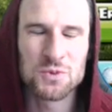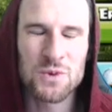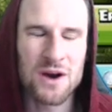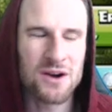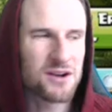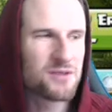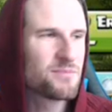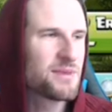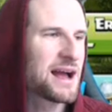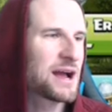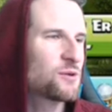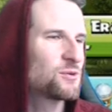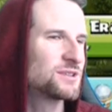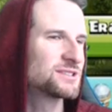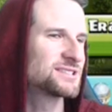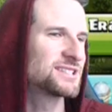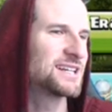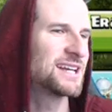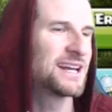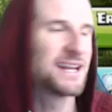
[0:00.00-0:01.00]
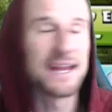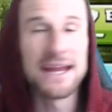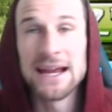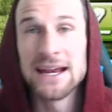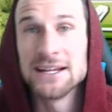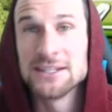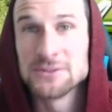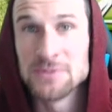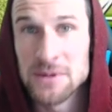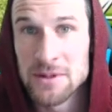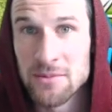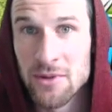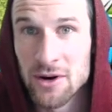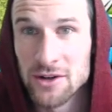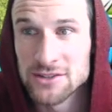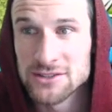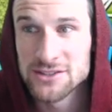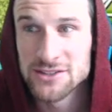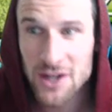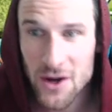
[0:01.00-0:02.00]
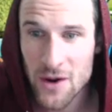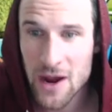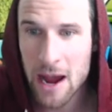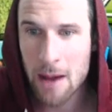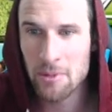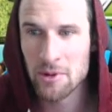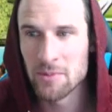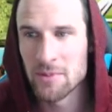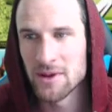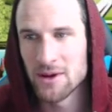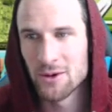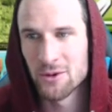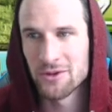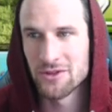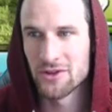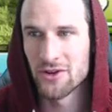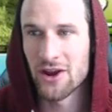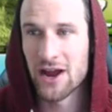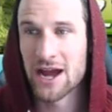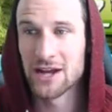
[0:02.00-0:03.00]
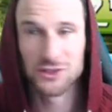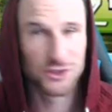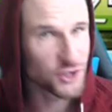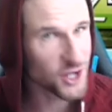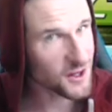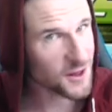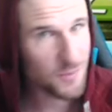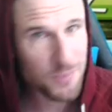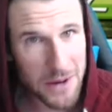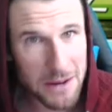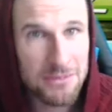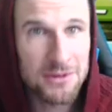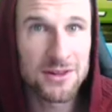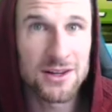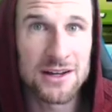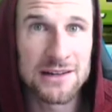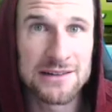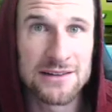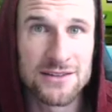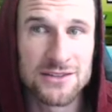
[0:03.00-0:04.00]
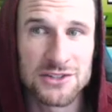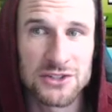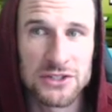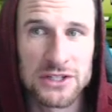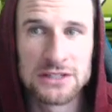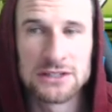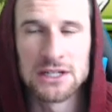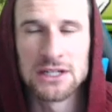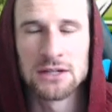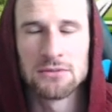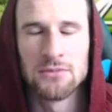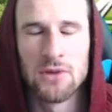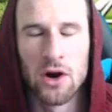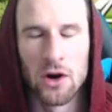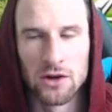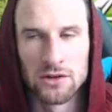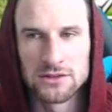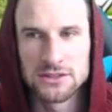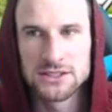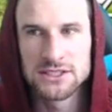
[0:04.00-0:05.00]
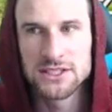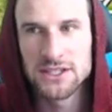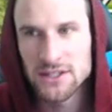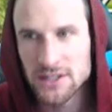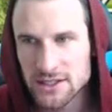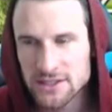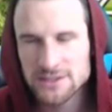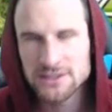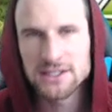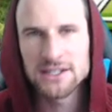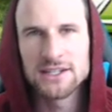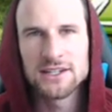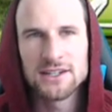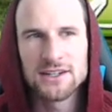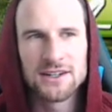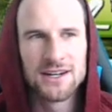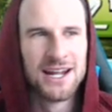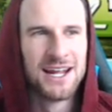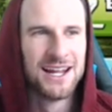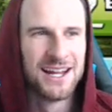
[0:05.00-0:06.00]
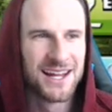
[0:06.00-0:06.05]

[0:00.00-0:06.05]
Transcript: Welcome back once again. It is me, Molt. So happy to be here with you guys. Y'all are probably looking at the screen like, Molt, seriously, dude?